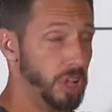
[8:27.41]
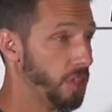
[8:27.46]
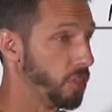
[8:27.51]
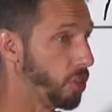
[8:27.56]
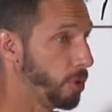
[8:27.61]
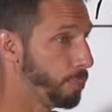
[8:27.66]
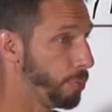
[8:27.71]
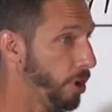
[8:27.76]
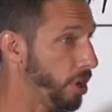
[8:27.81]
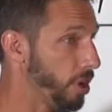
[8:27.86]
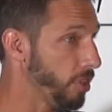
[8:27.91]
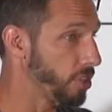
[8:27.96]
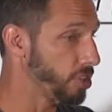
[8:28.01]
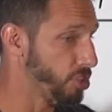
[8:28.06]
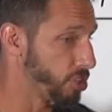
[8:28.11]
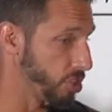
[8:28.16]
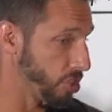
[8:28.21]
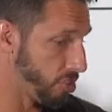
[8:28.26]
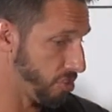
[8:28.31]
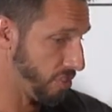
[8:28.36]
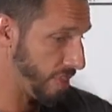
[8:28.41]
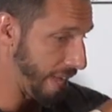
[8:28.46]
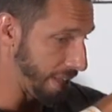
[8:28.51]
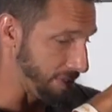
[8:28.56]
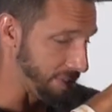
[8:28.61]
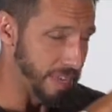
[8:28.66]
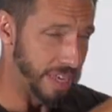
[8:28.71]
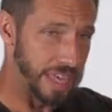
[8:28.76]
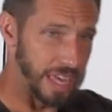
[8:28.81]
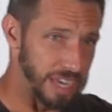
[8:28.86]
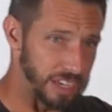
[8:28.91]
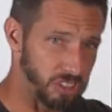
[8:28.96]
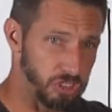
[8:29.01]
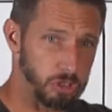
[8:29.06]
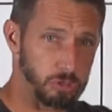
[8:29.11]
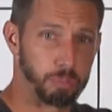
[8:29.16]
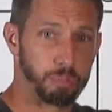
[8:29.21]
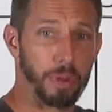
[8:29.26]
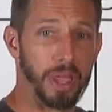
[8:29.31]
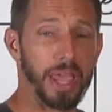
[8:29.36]
the part of the church that's
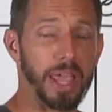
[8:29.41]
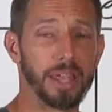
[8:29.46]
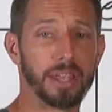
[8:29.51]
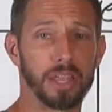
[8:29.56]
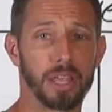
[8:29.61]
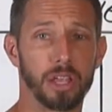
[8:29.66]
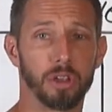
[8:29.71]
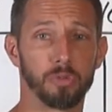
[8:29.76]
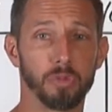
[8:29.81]
expanding